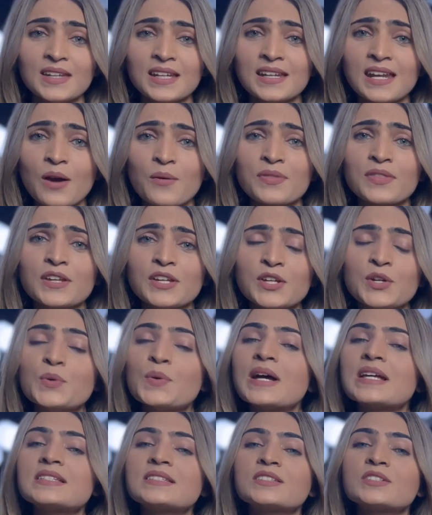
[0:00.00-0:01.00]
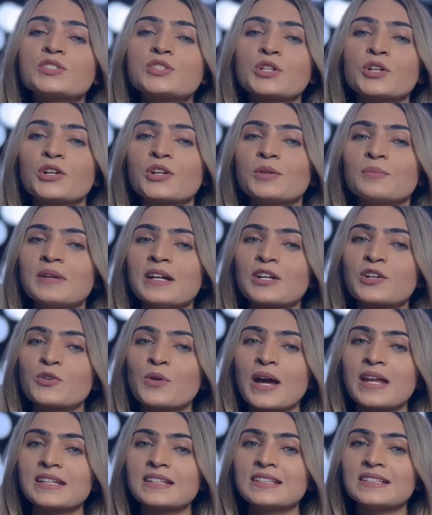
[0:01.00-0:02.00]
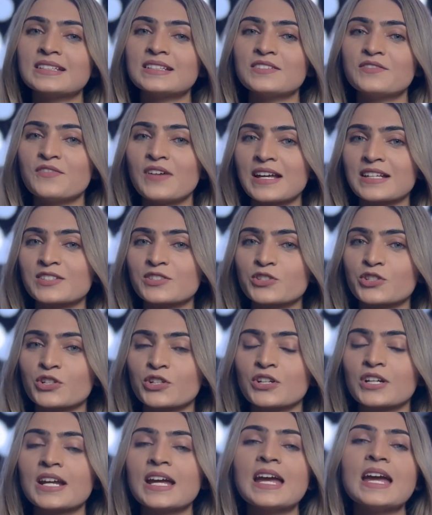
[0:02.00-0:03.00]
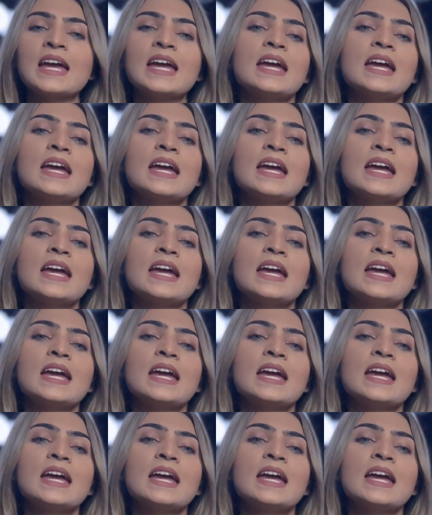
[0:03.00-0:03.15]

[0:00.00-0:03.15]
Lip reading: Now in the US, the term accredited investor